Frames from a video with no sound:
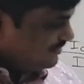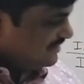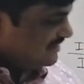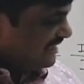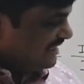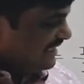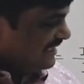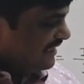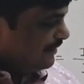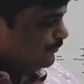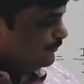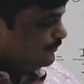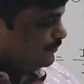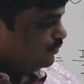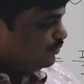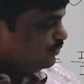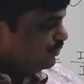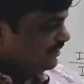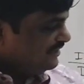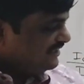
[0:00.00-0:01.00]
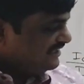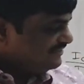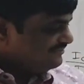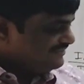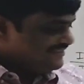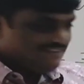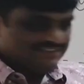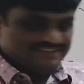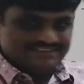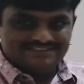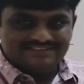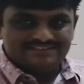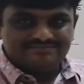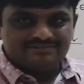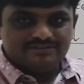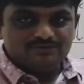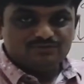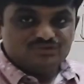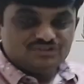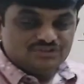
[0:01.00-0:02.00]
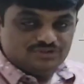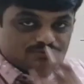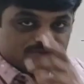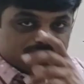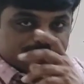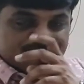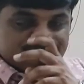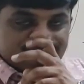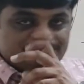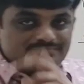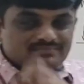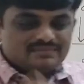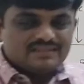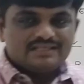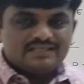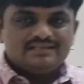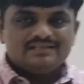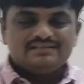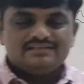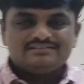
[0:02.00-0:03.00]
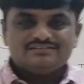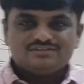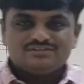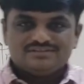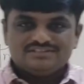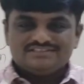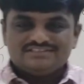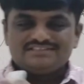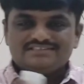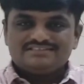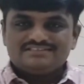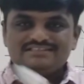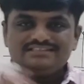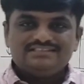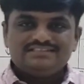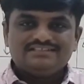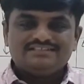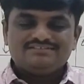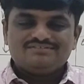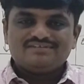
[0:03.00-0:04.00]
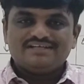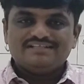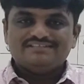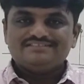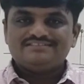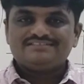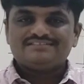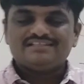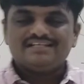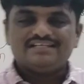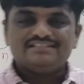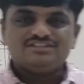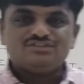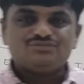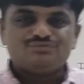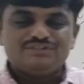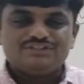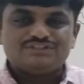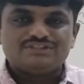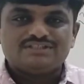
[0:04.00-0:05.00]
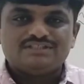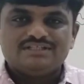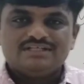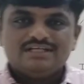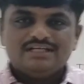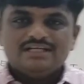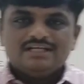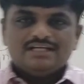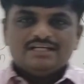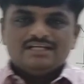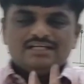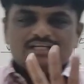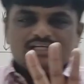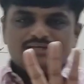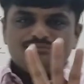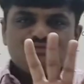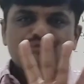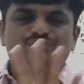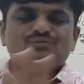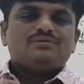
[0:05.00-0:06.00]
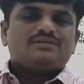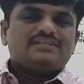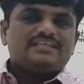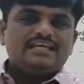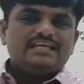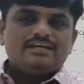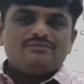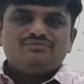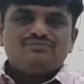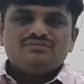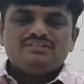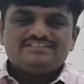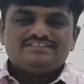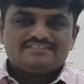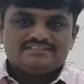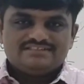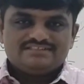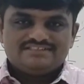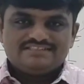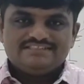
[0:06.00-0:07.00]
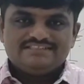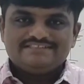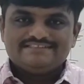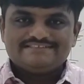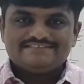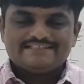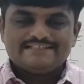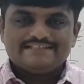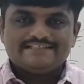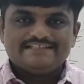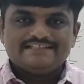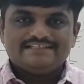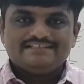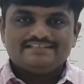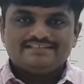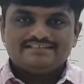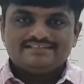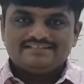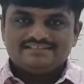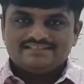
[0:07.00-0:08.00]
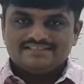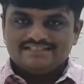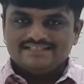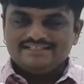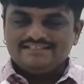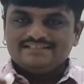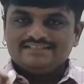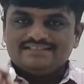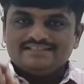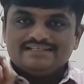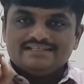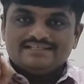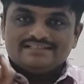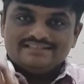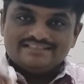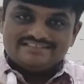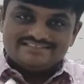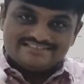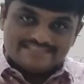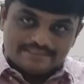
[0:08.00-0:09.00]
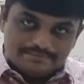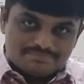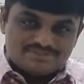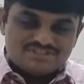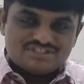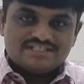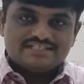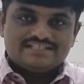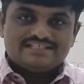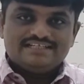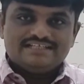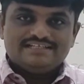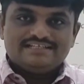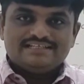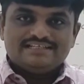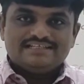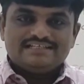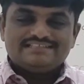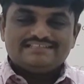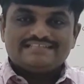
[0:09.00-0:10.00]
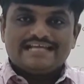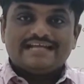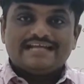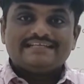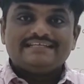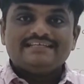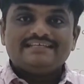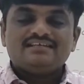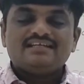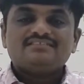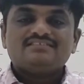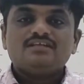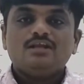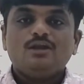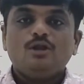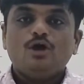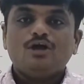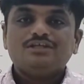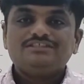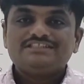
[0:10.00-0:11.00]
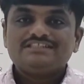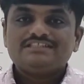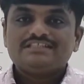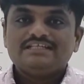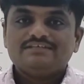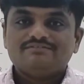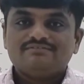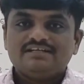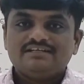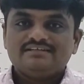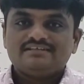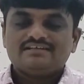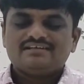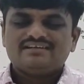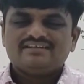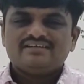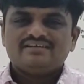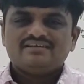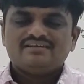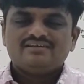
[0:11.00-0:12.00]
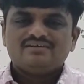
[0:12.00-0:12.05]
switch, and output voltage Vc is equal to 0. So this is the transistor as a switch. If you carefully see this circuit, right, the same circuit is acting as a logic inverter.